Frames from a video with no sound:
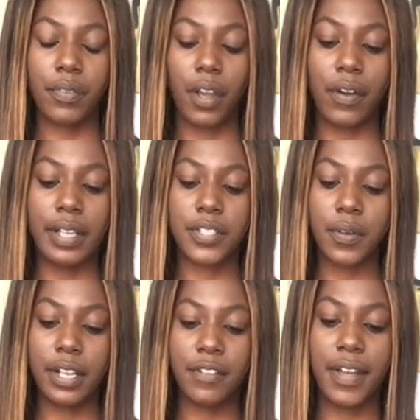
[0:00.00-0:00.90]
All right, so
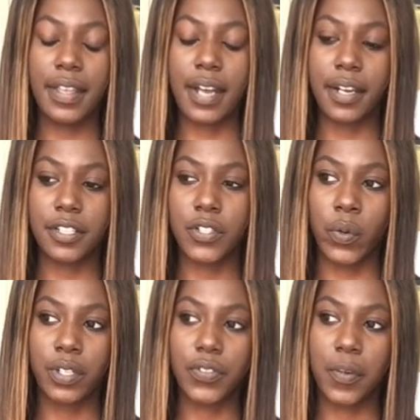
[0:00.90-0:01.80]
clarify the Nine of
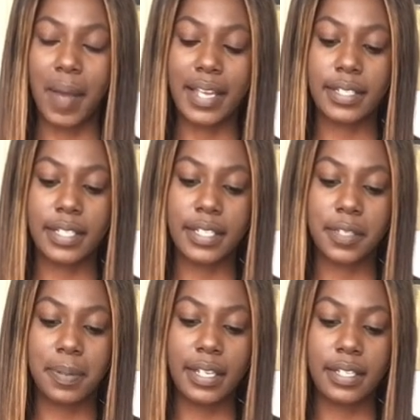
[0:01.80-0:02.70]
Swords for Pisces,
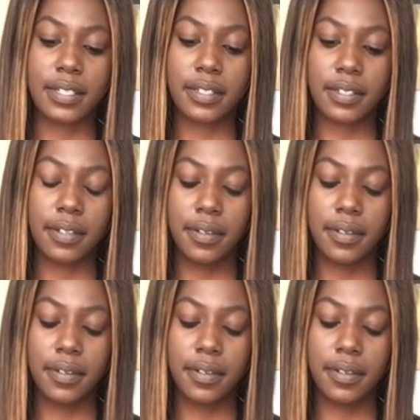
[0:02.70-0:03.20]
please.